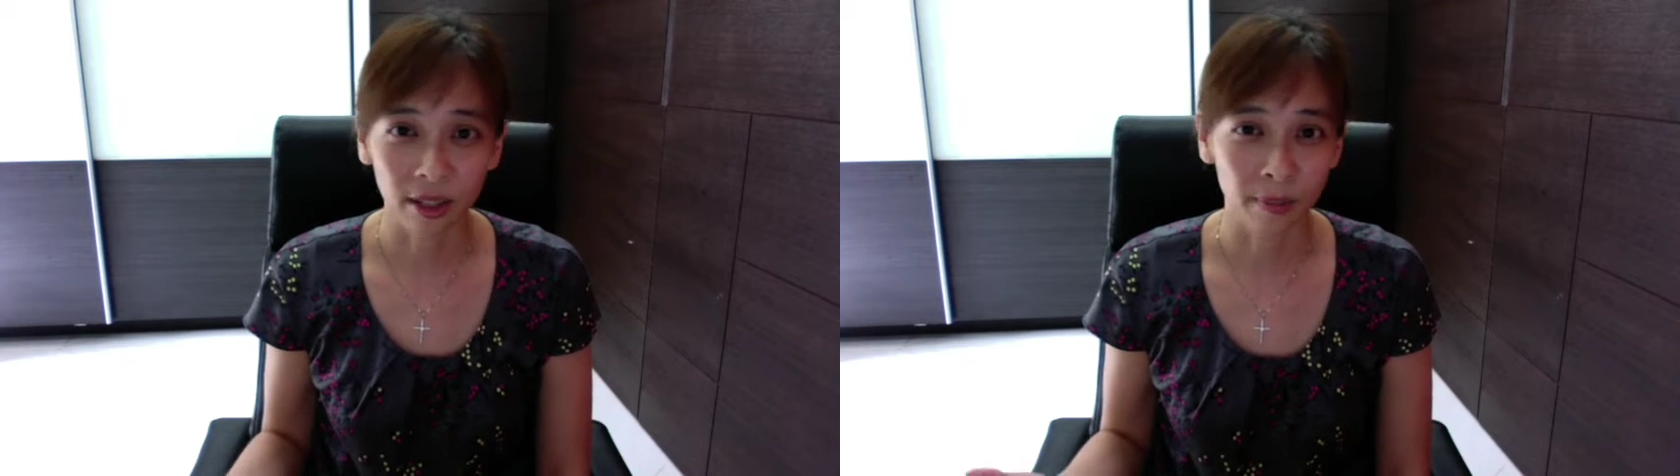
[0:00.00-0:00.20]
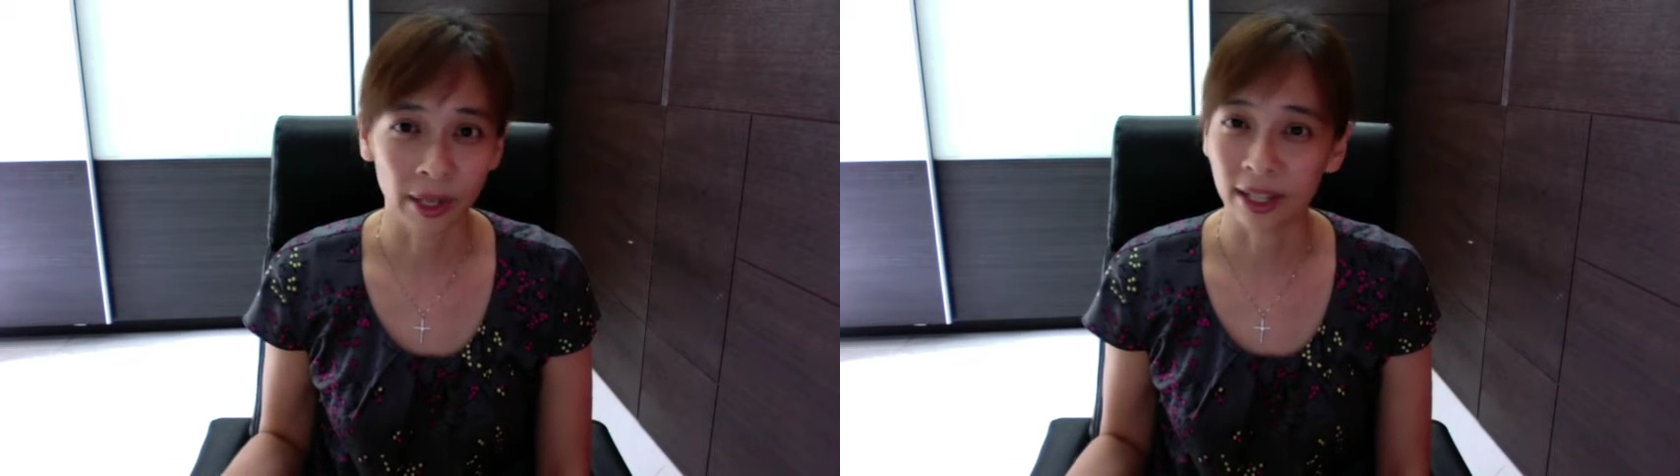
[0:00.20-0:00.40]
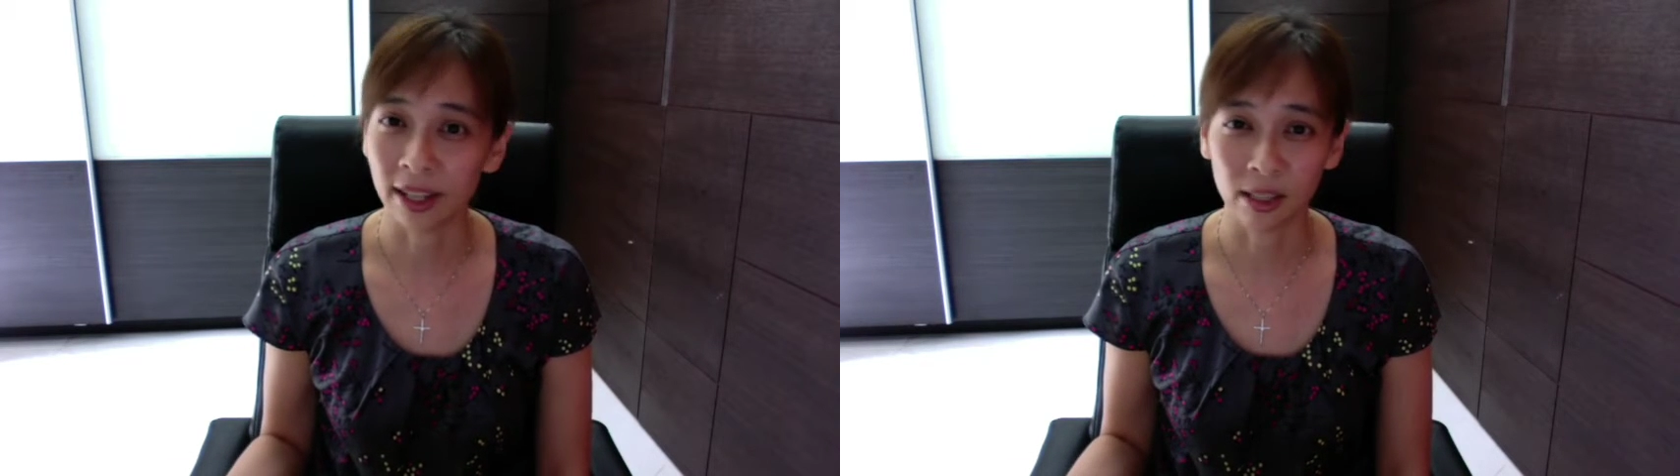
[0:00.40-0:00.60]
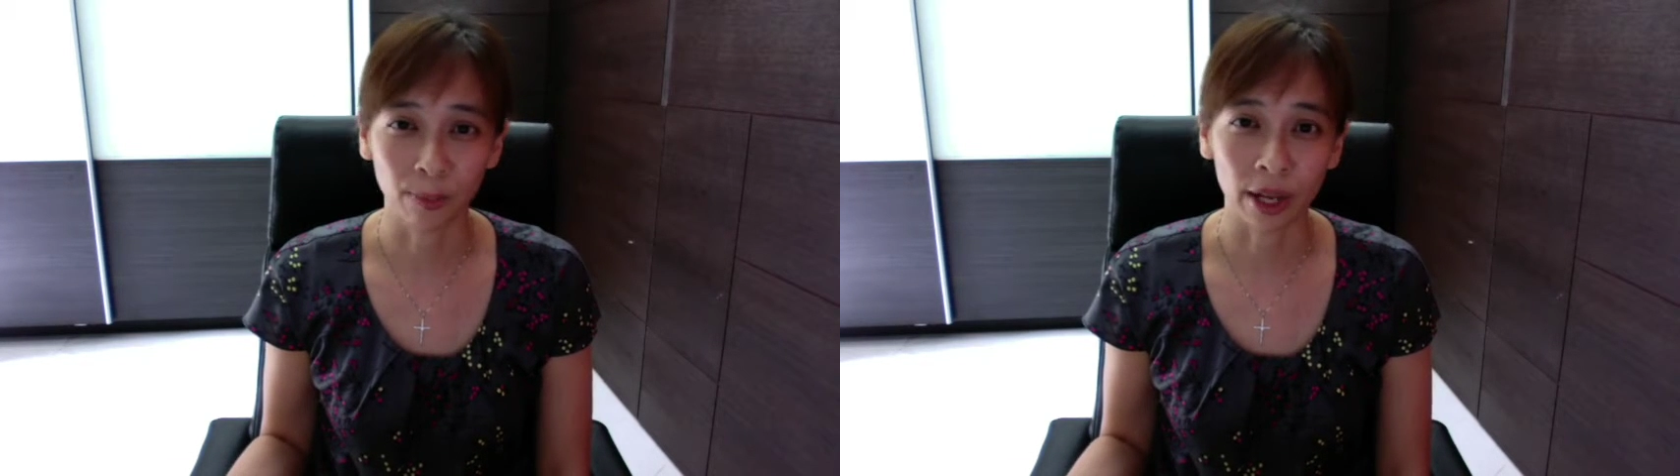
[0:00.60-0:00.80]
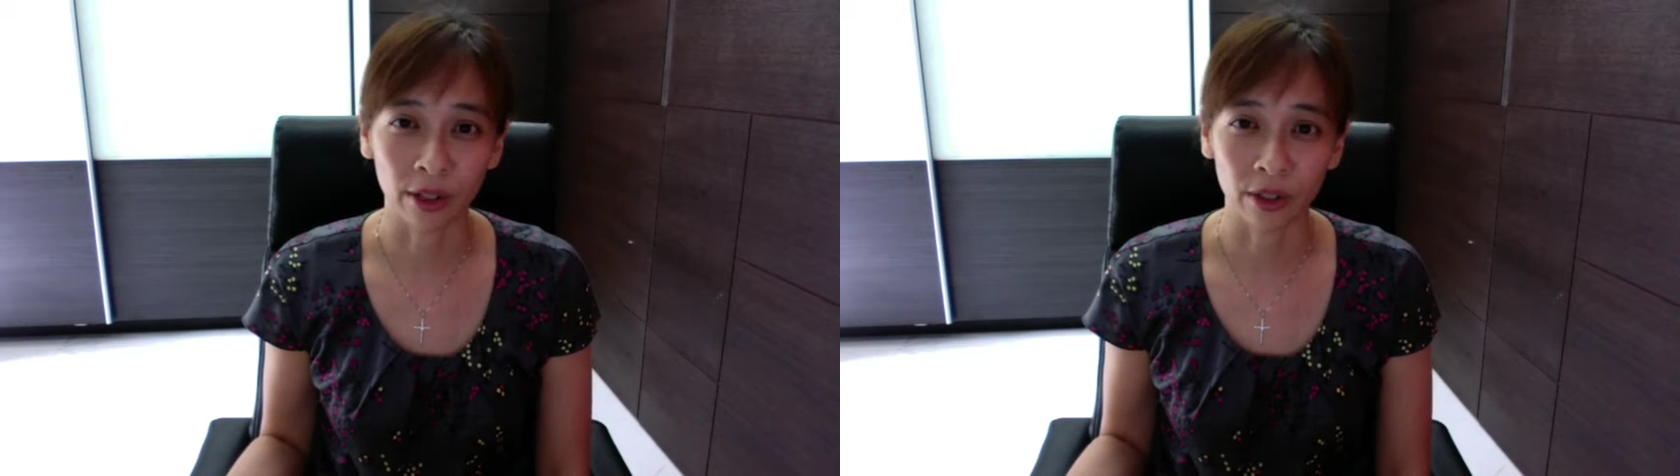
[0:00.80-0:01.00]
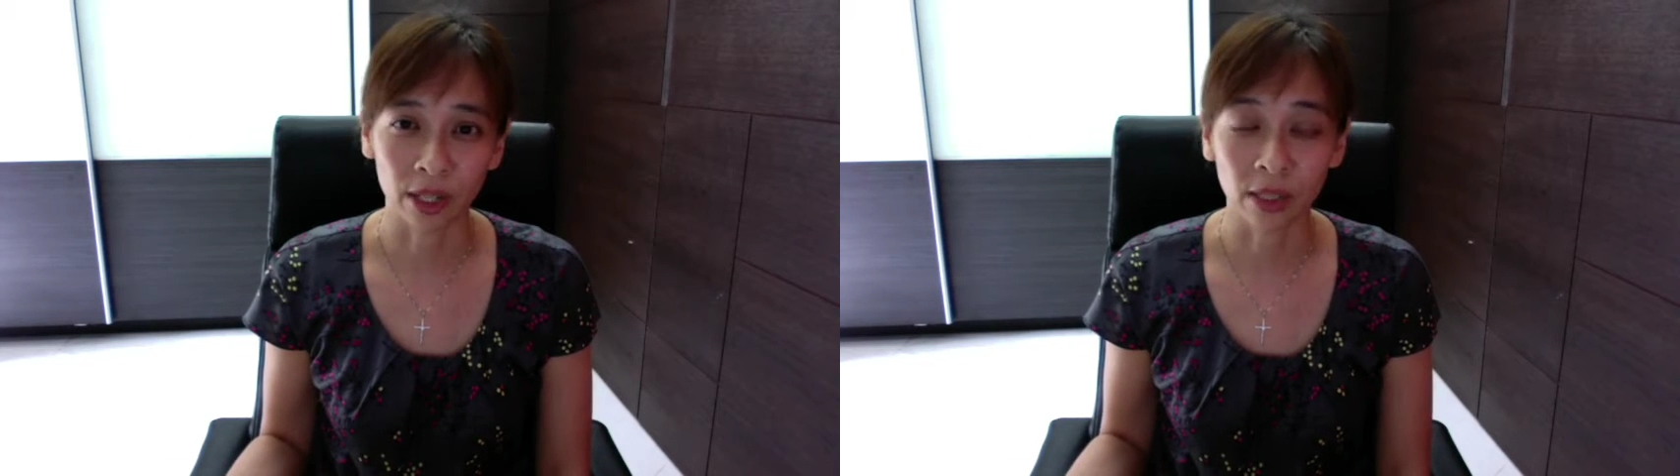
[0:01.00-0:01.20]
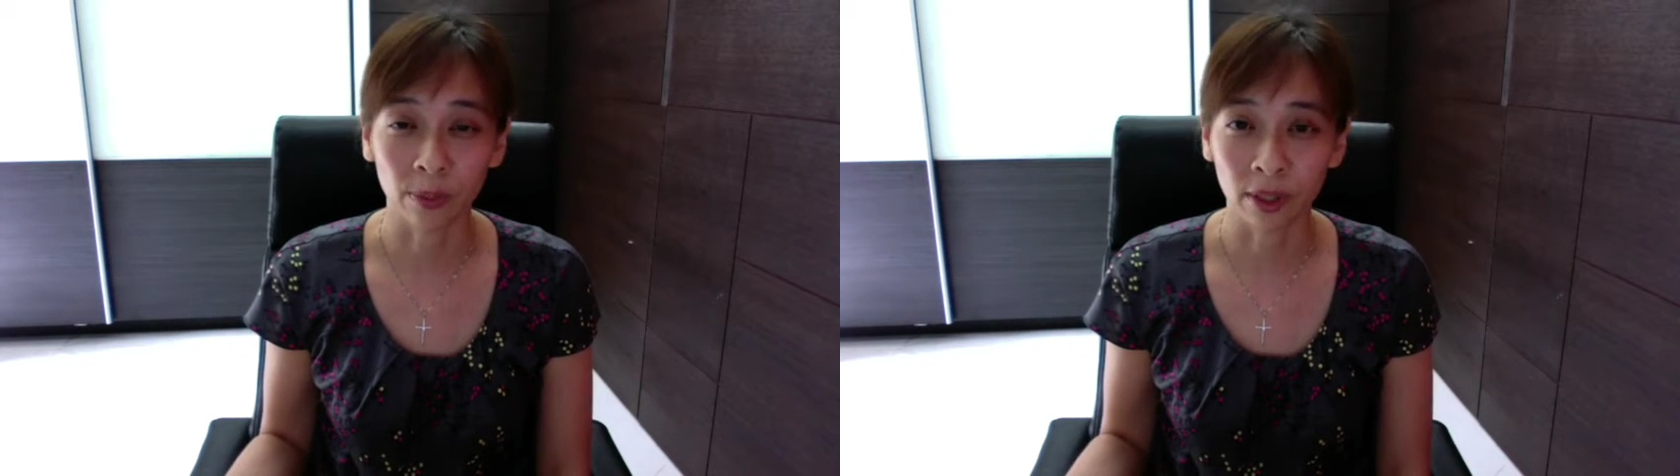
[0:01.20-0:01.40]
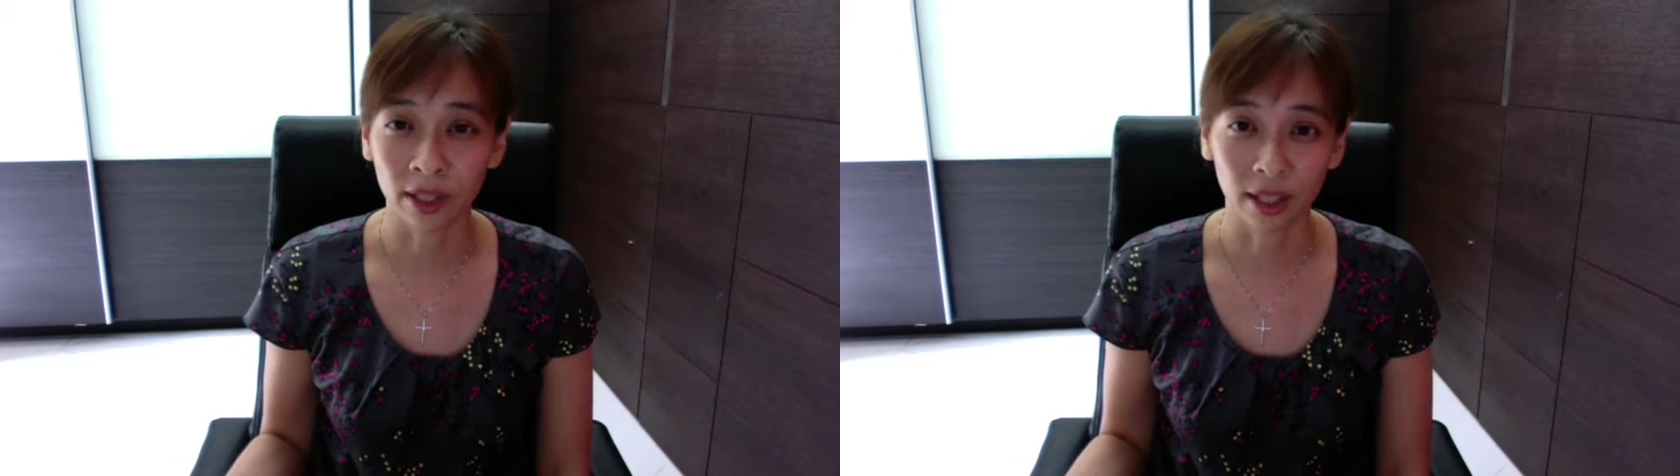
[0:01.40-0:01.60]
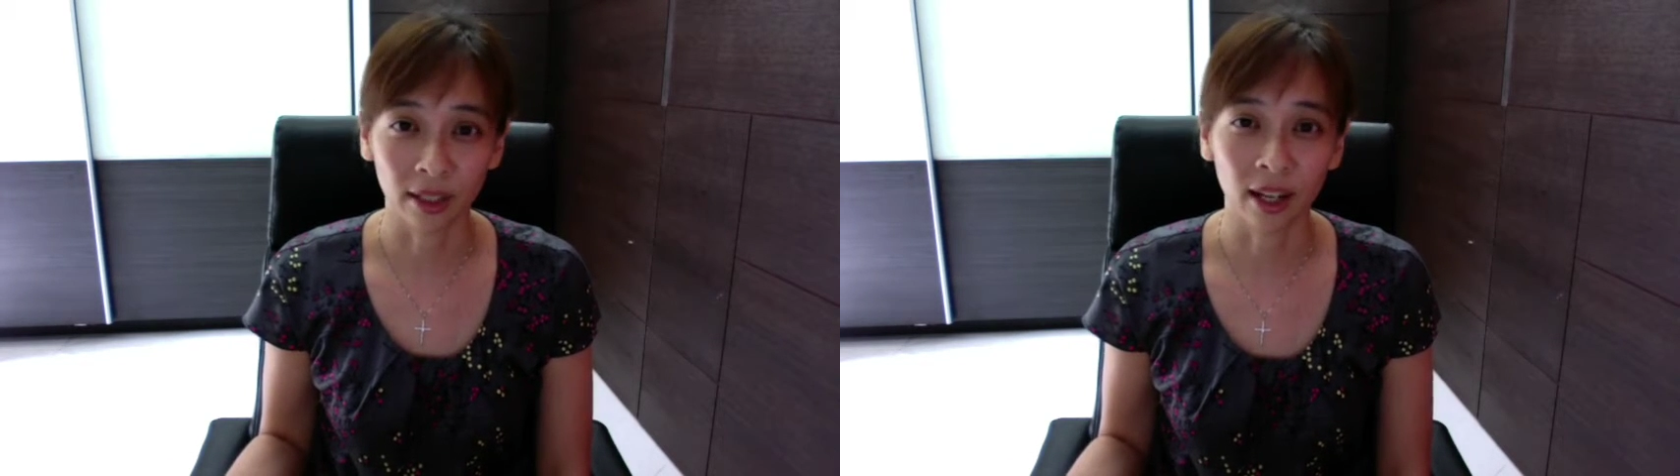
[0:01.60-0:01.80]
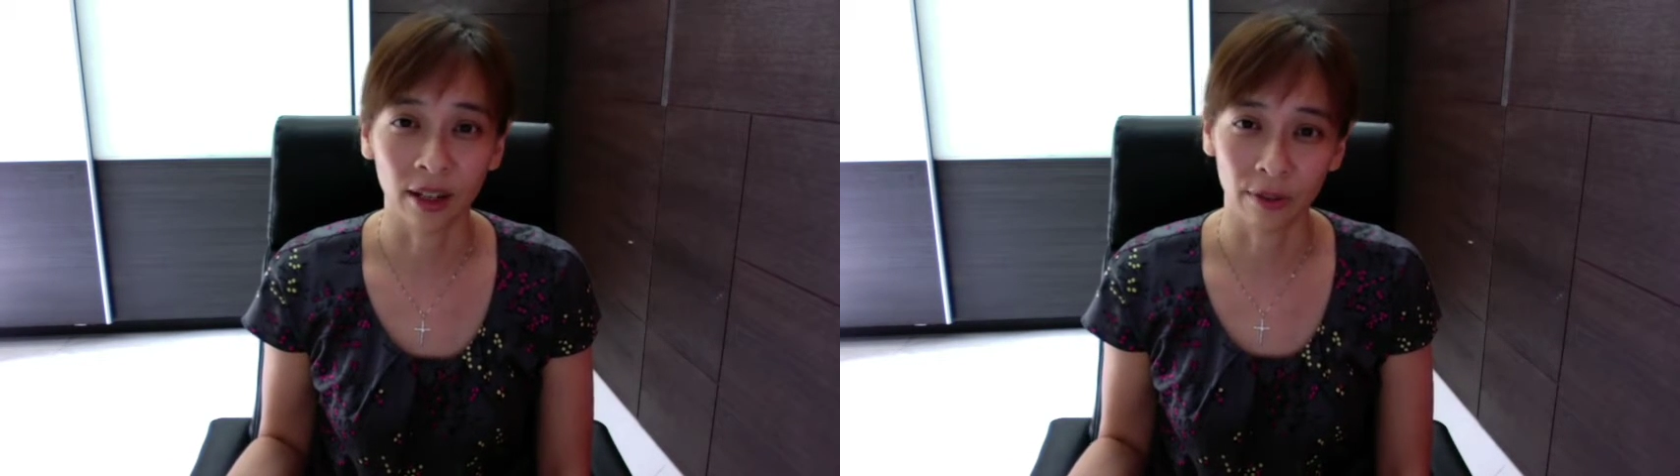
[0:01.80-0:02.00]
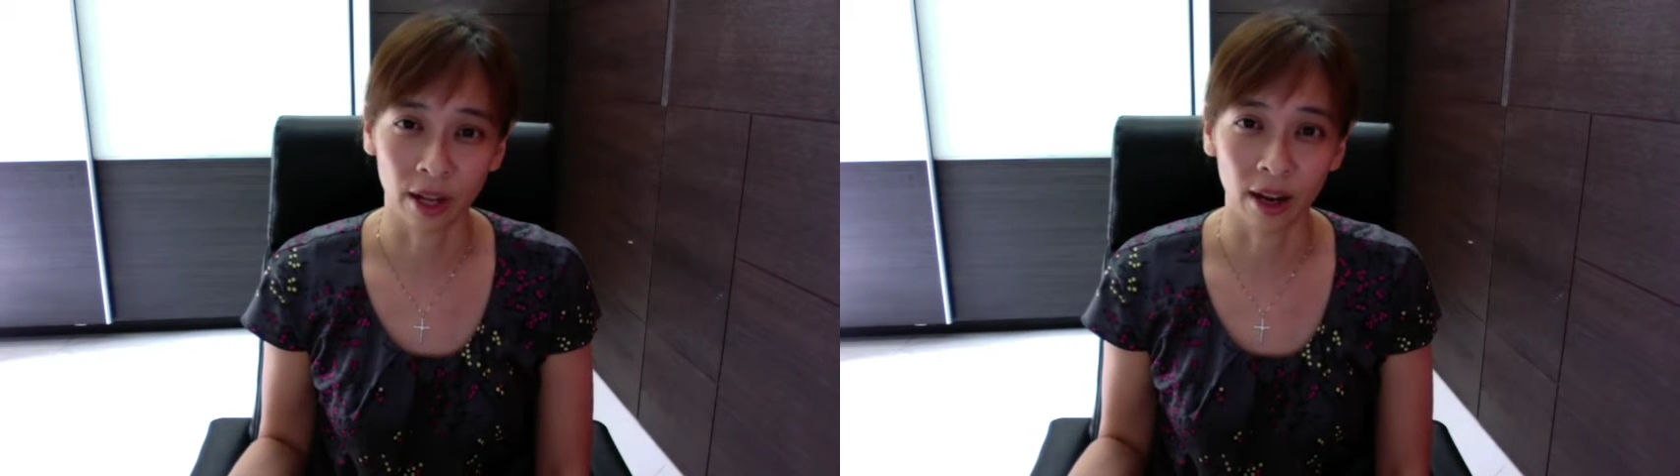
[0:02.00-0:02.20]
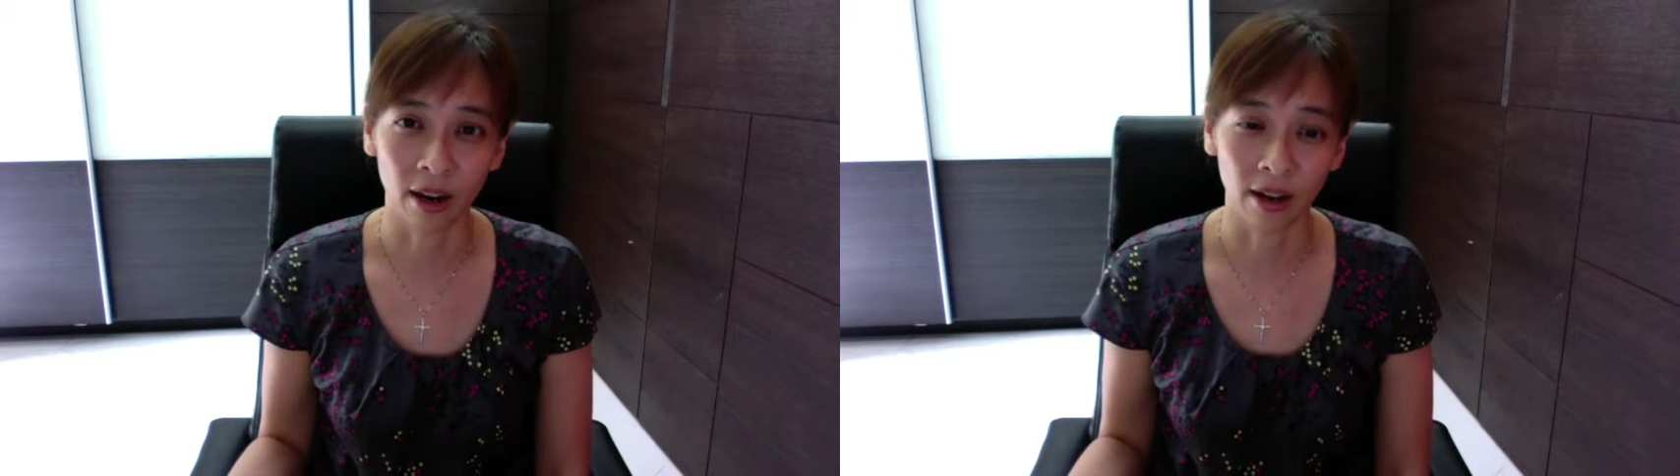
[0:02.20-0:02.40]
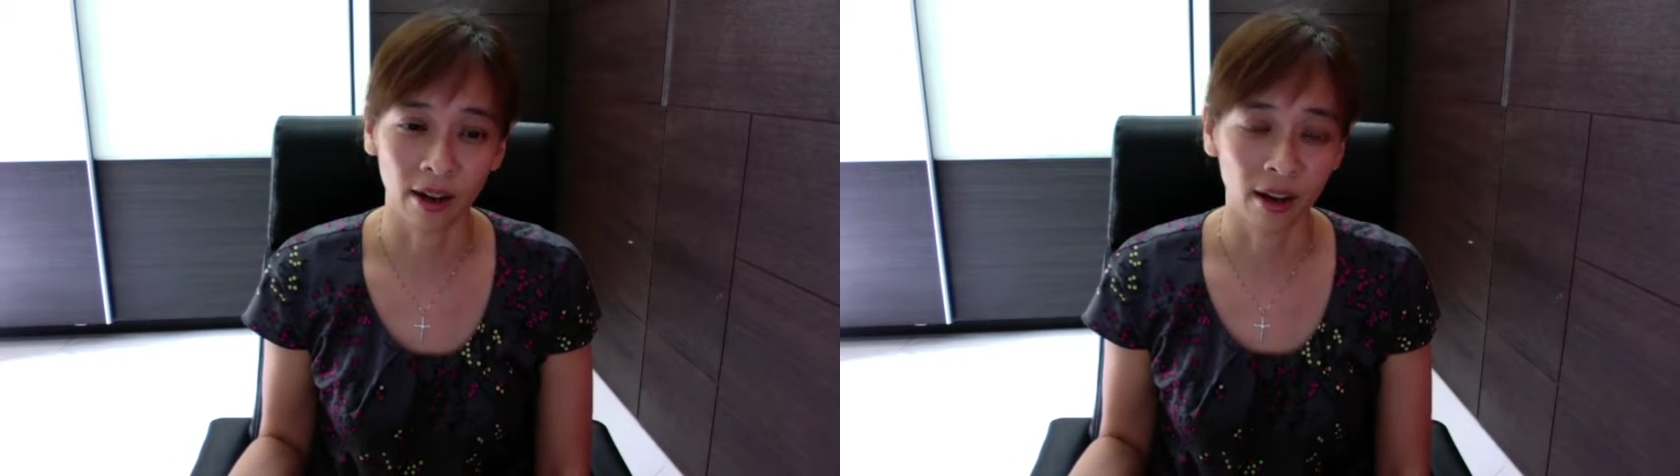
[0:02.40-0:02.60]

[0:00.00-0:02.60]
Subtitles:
my kids' boundaries with a lot of care.